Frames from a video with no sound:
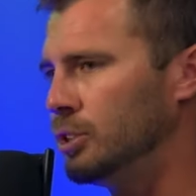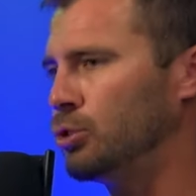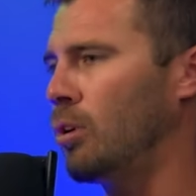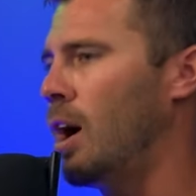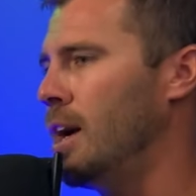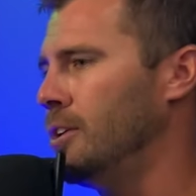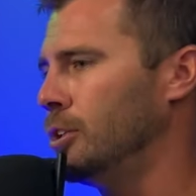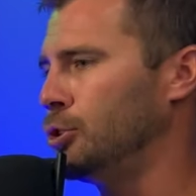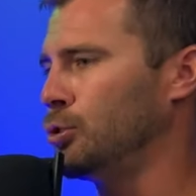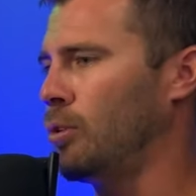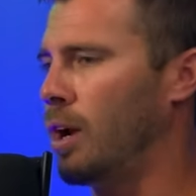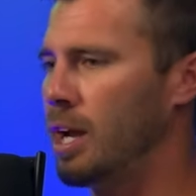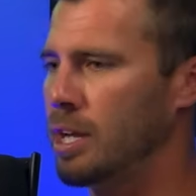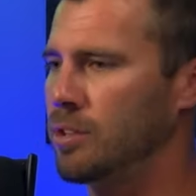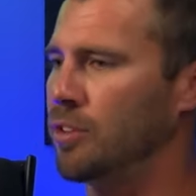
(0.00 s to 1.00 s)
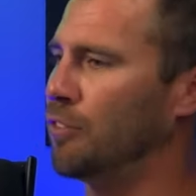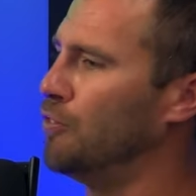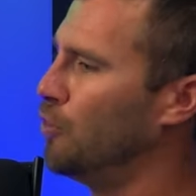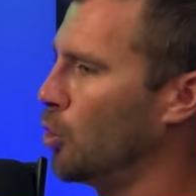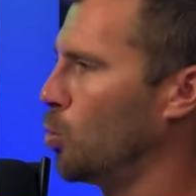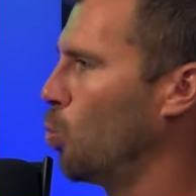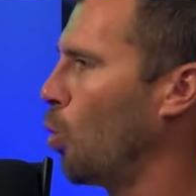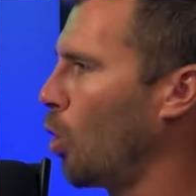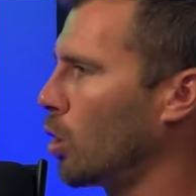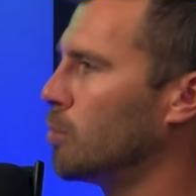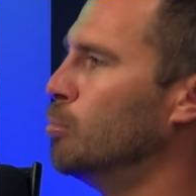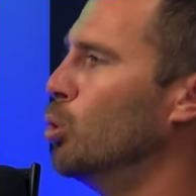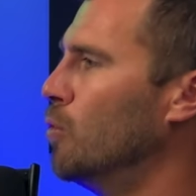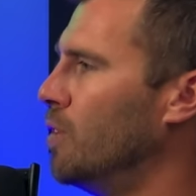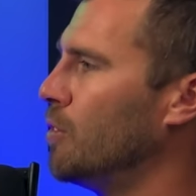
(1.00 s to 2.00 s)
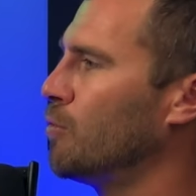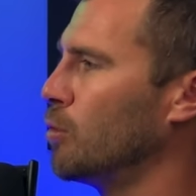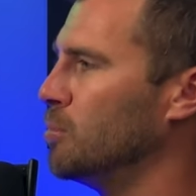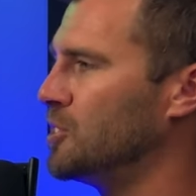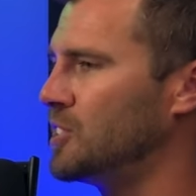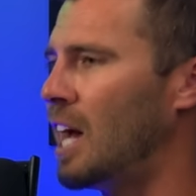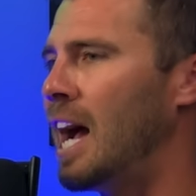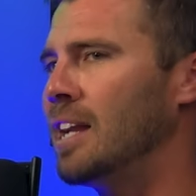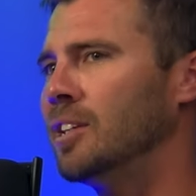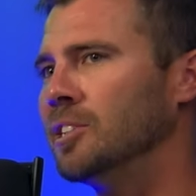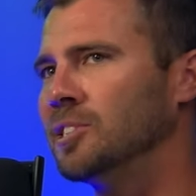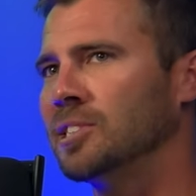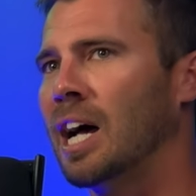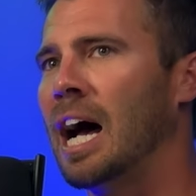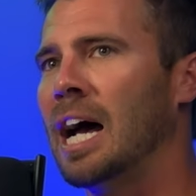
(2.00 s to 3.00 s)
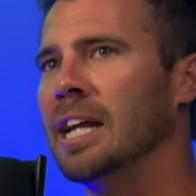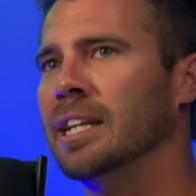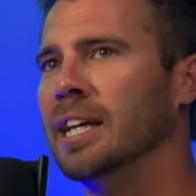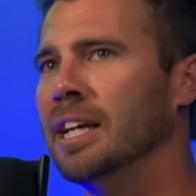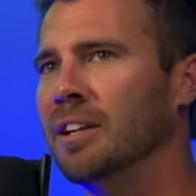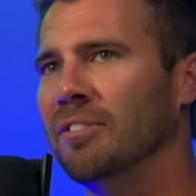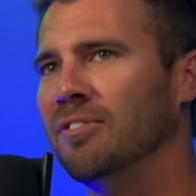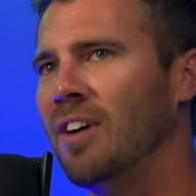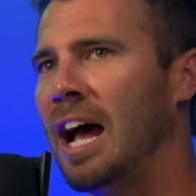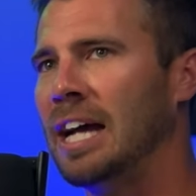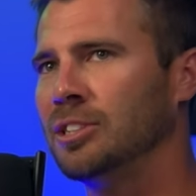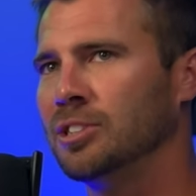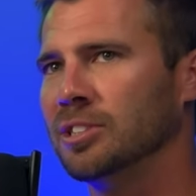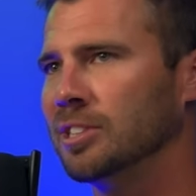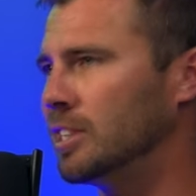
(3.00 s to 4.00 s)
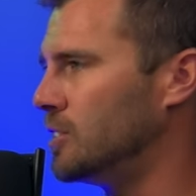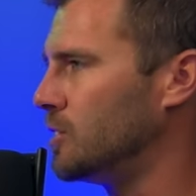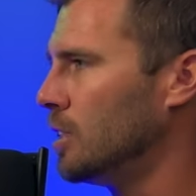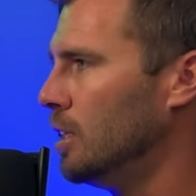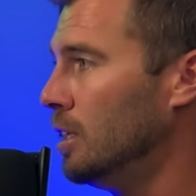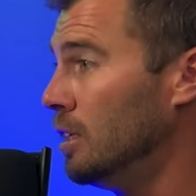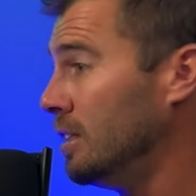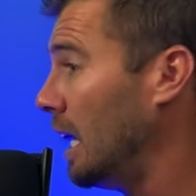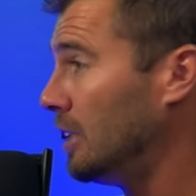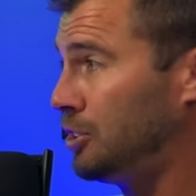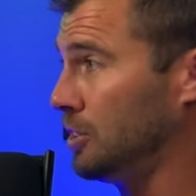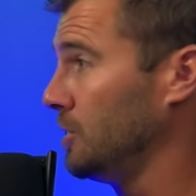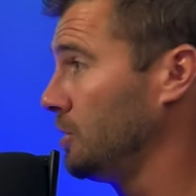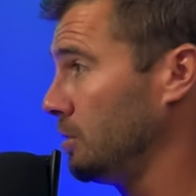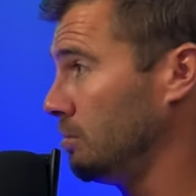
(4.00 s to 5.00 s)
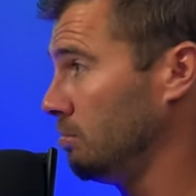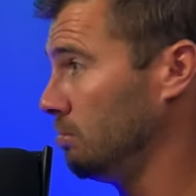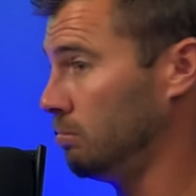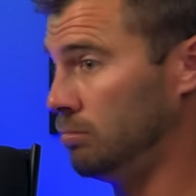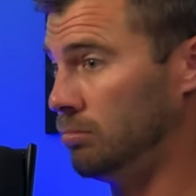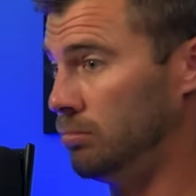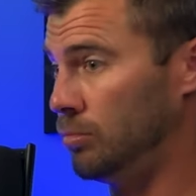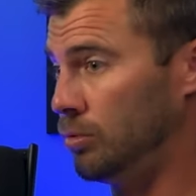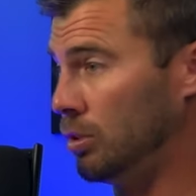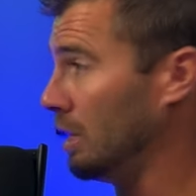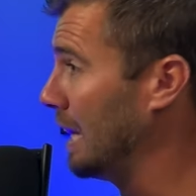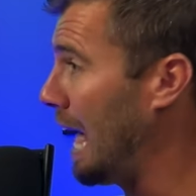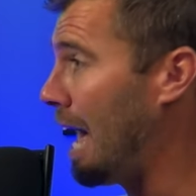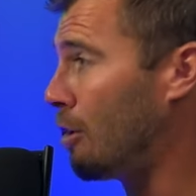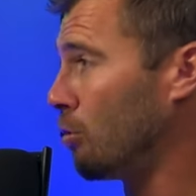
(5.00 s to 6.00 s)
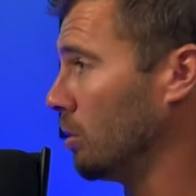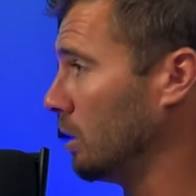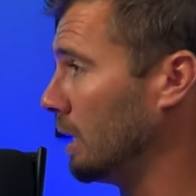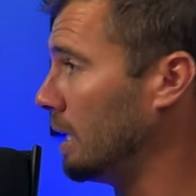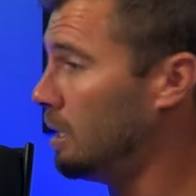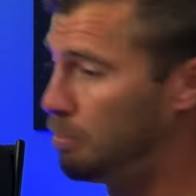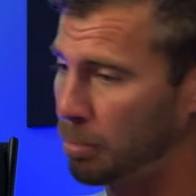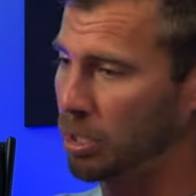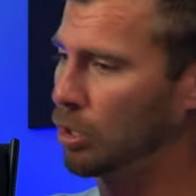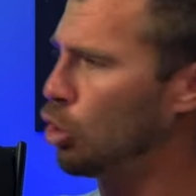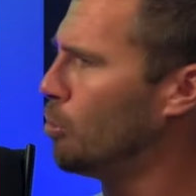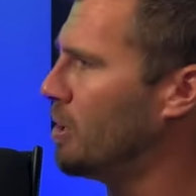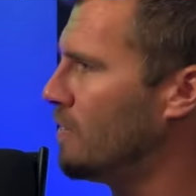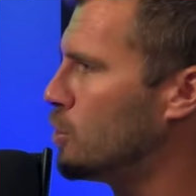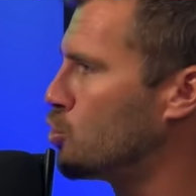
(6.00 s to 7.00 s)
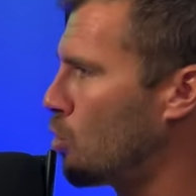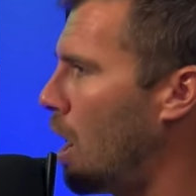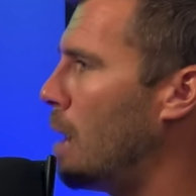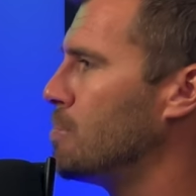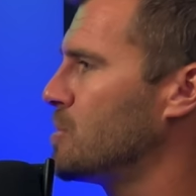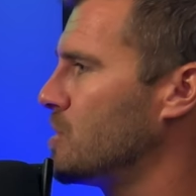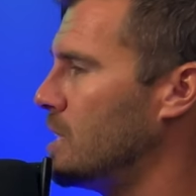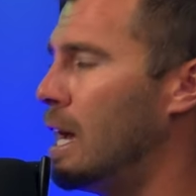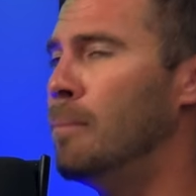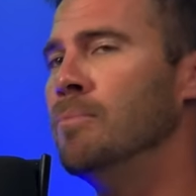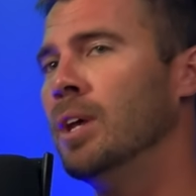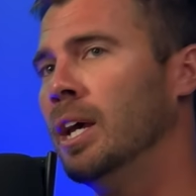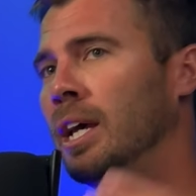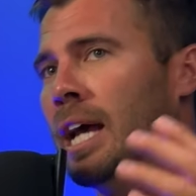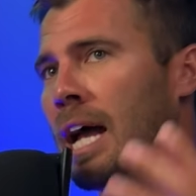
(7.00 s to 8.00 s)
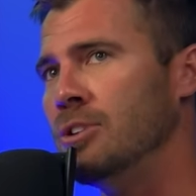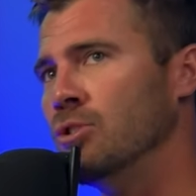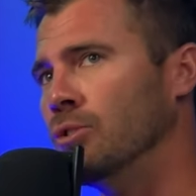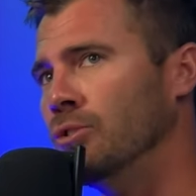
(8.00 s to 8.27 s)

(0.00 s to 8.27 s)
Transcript: trying to train the footwork moving from side to side in a fashion that's not just laterally, but a little bit of a drop step. And you'll